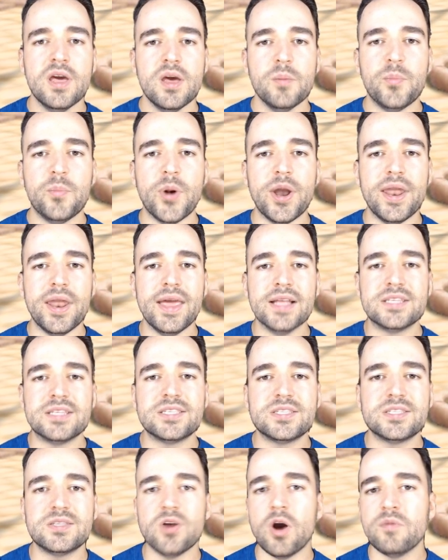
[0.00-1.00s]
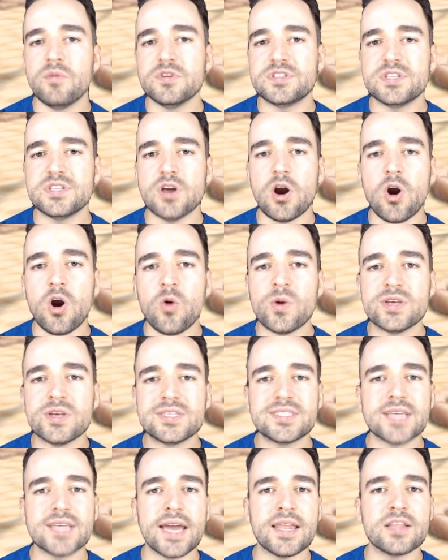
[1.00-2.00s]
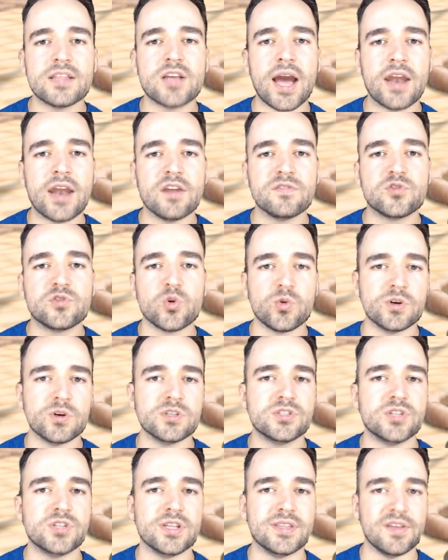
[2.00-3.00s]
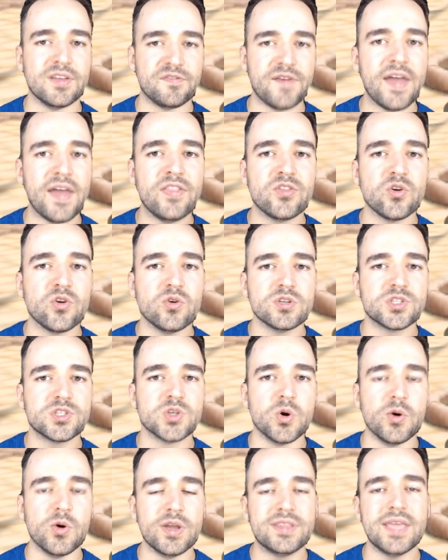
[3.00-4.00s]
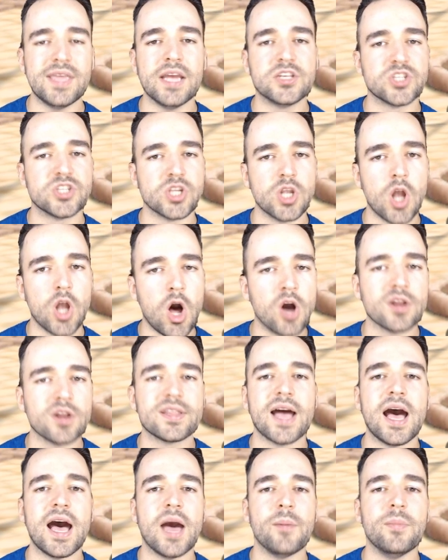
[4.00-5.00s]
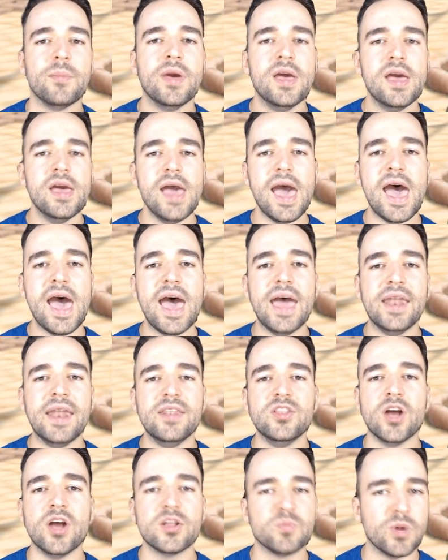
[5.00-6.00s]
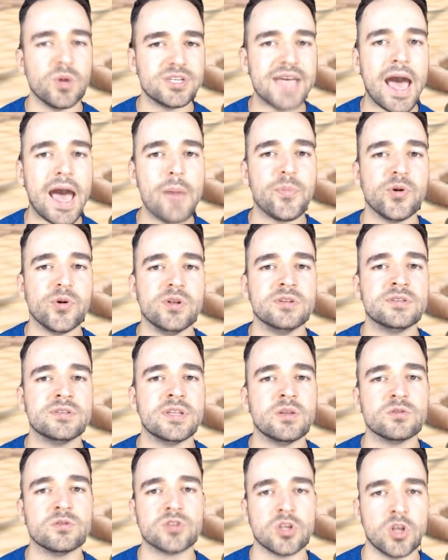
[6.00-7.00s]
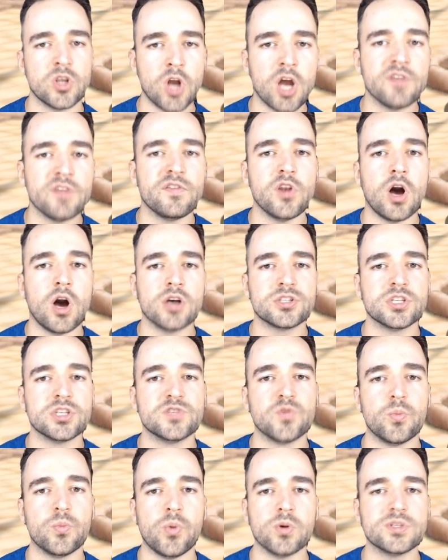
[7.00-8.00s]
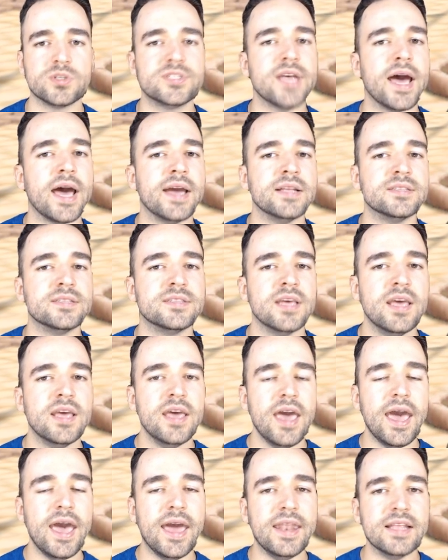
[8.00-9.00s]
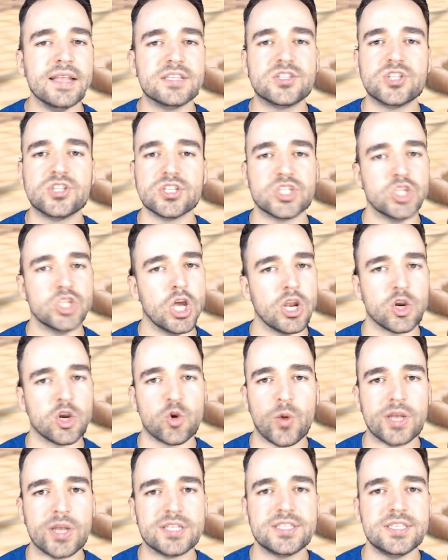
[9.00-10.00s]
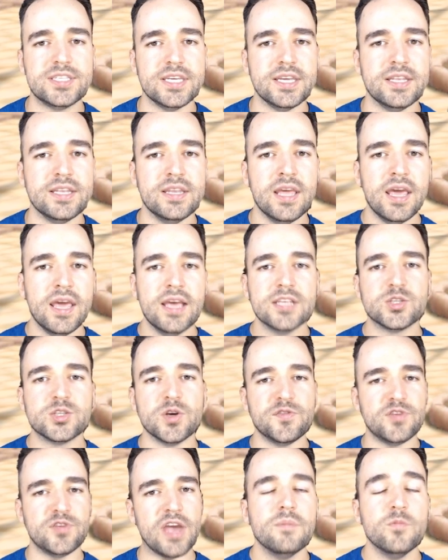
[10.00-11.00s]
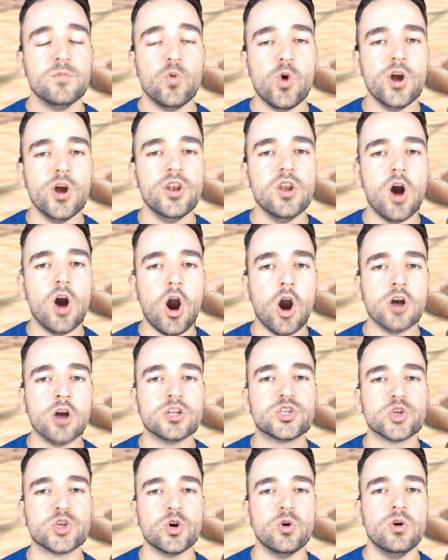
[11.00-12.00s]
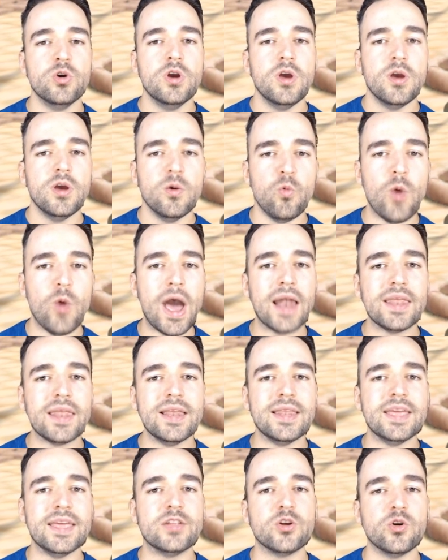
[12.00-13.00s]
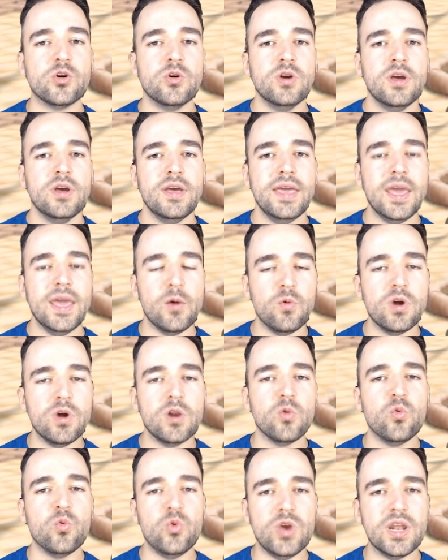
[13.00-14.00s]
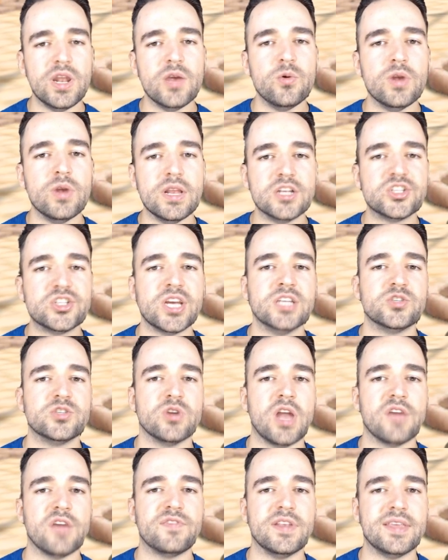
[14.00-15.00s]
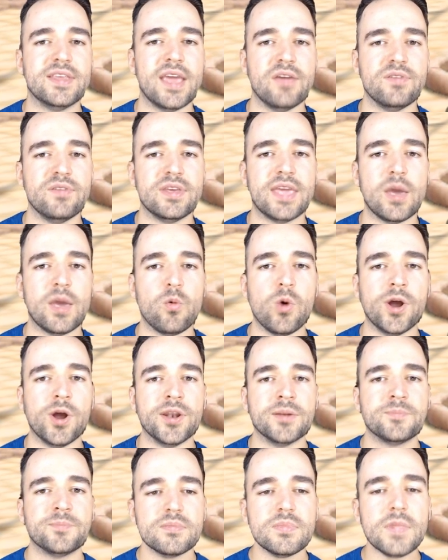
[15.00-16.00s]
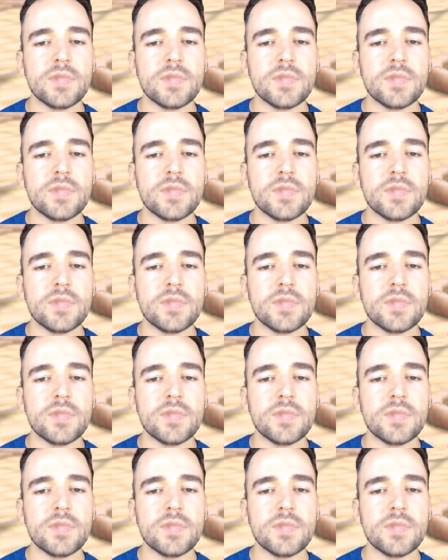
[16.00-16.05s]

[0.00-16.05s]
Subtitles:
but it's obviously always sided kind of towards the defender. So it takes a long time and not much happens. And there's a lot of losses for both sides. And it's just not a great scene. So if you have one archer rally leader, it will really, really change your life in KvK1.